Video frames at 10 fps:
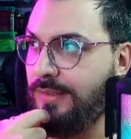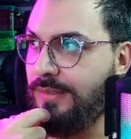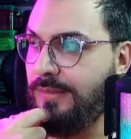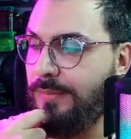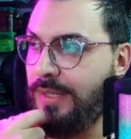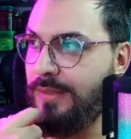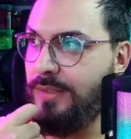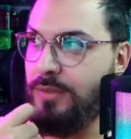Is it back there,